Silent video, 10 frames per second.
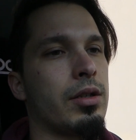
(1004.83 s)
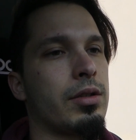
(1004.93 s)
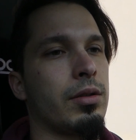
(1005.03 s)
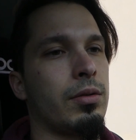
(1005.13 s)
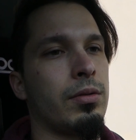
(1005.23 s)

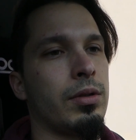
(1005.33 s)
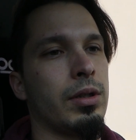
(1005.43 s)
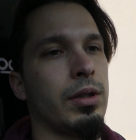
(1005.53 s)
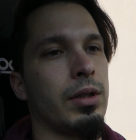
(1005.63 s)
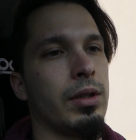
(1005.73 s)
So
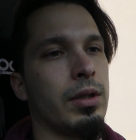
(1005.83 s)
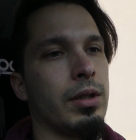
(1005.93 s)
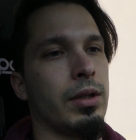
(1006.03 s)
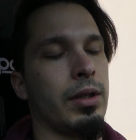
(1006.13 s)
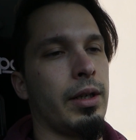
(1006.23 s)

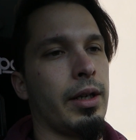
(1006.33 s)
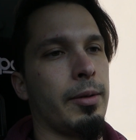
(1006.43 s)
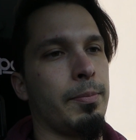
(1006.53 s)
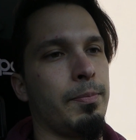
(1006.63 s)
yeah,